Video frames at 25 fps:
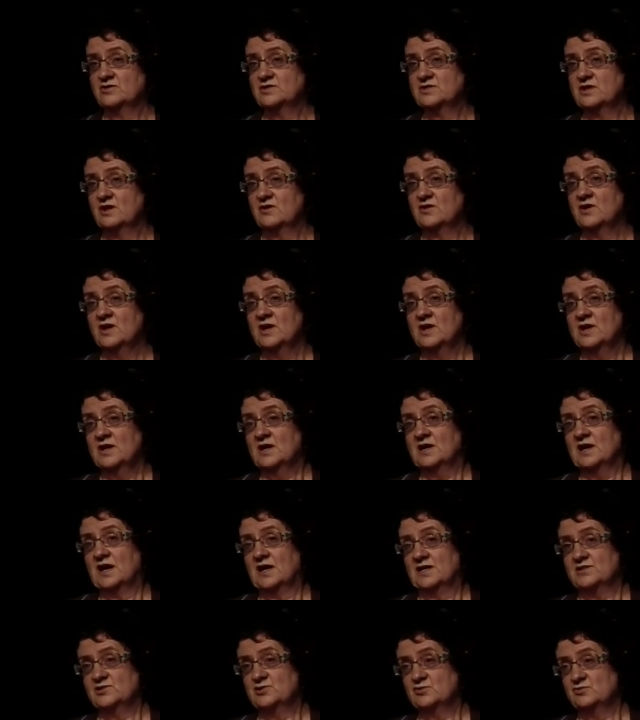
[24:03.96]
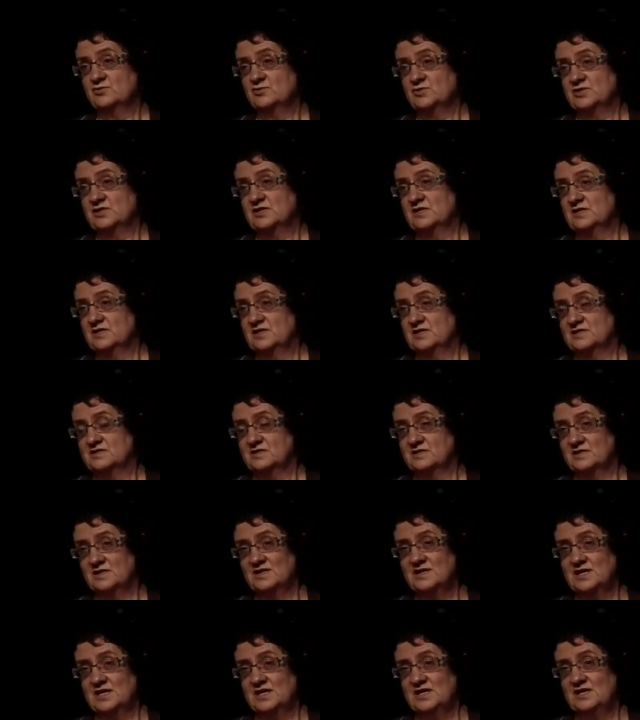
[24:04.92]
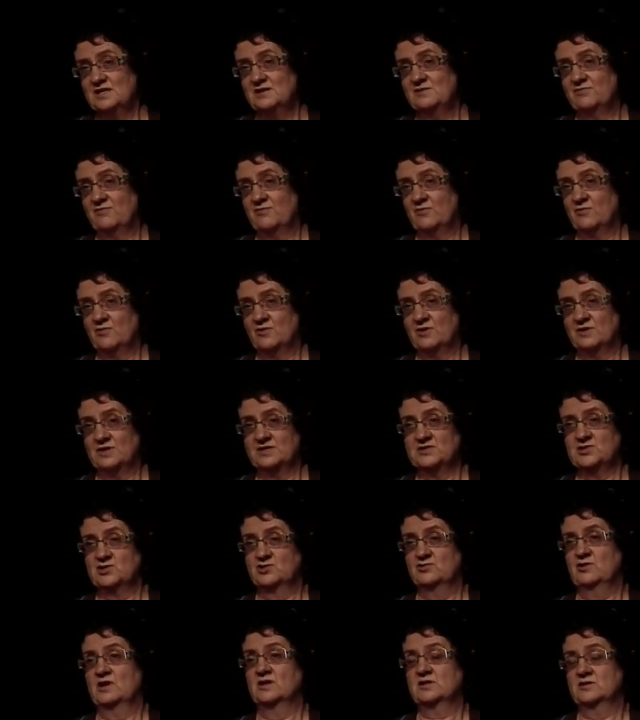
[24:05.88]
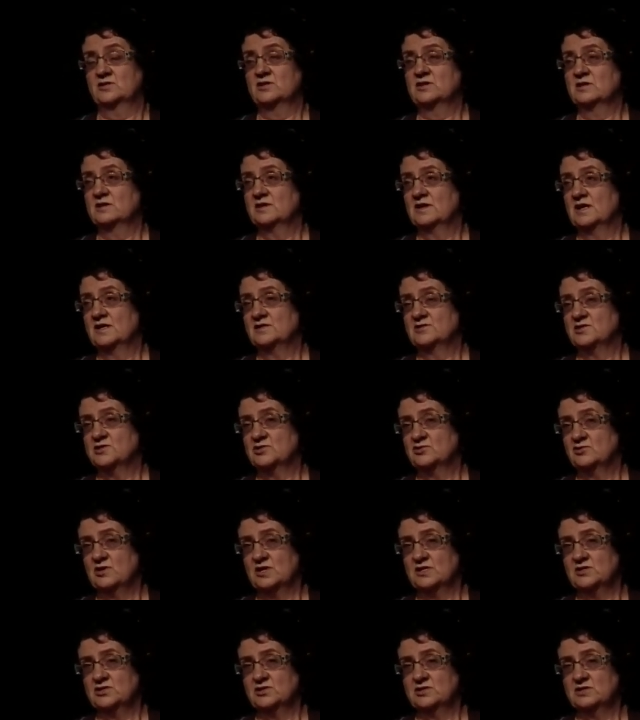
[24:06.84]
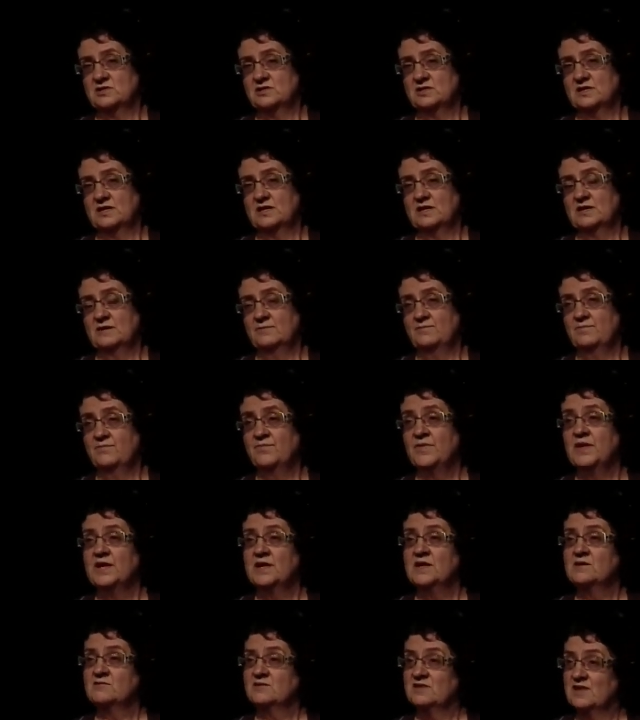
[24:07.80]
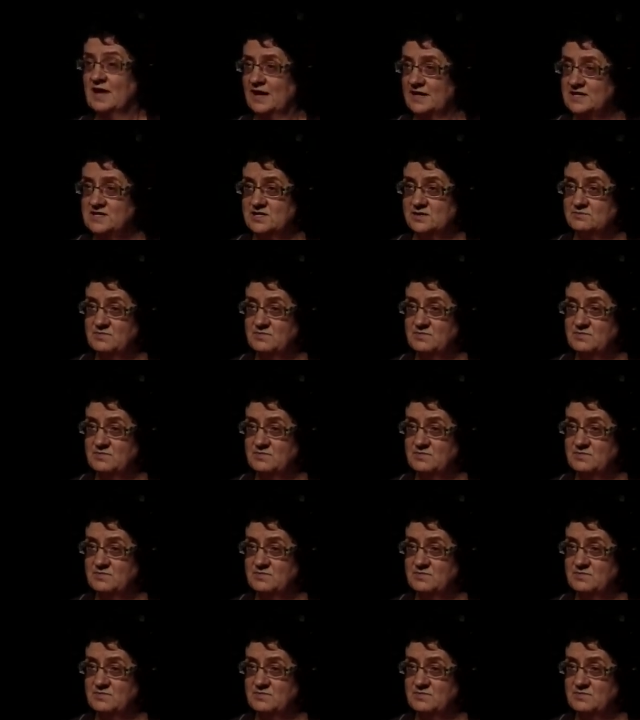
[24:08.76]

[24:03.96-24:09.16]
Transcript: So I do see this need for a structured and unstructured um, data